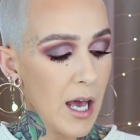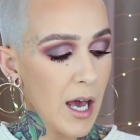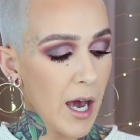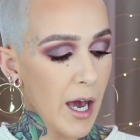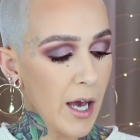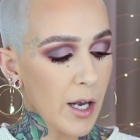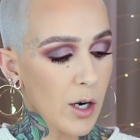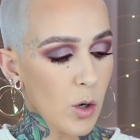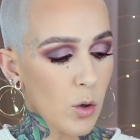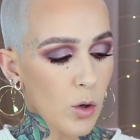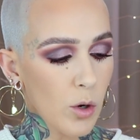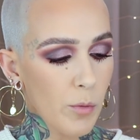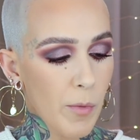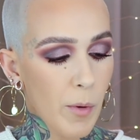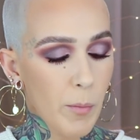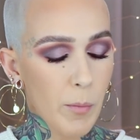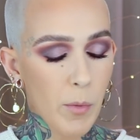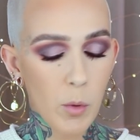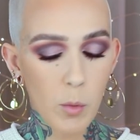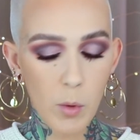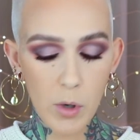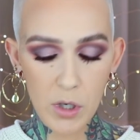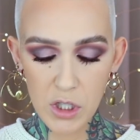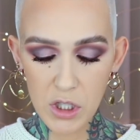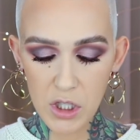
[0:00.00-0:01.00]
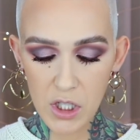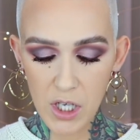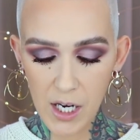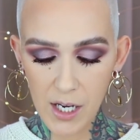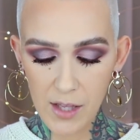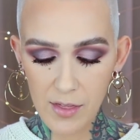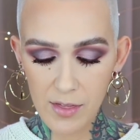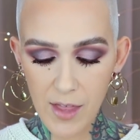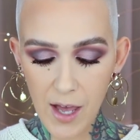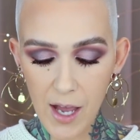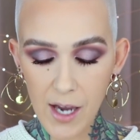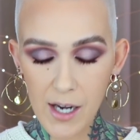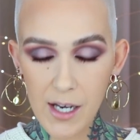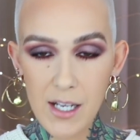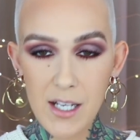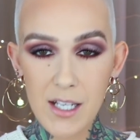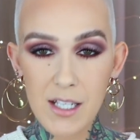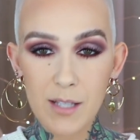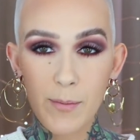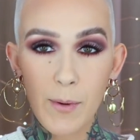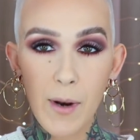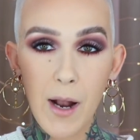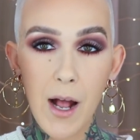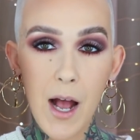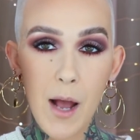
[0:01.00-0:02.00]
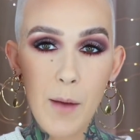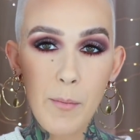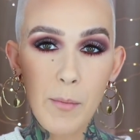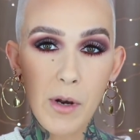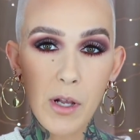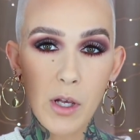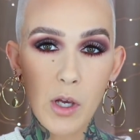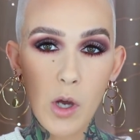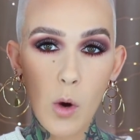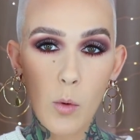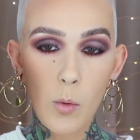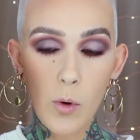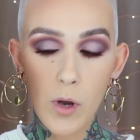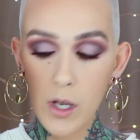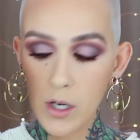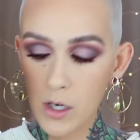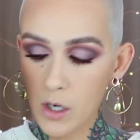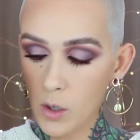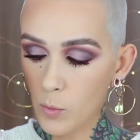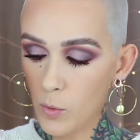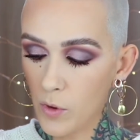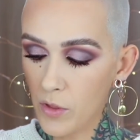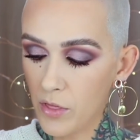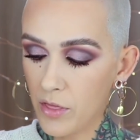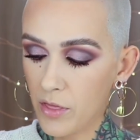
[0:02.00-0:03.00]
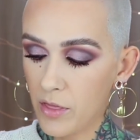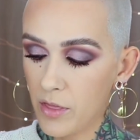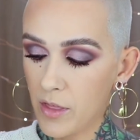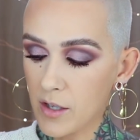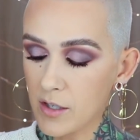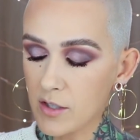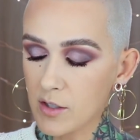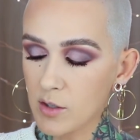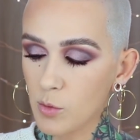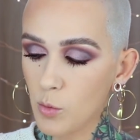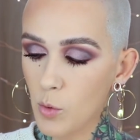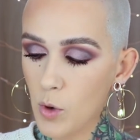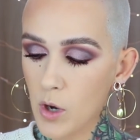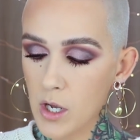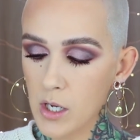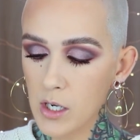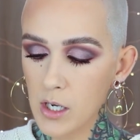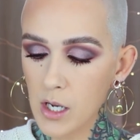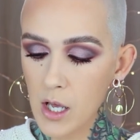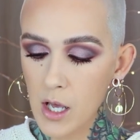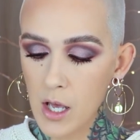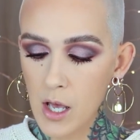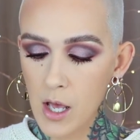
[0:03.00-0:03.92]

I don't remember what shade that is, but I'm gonna go in with this one.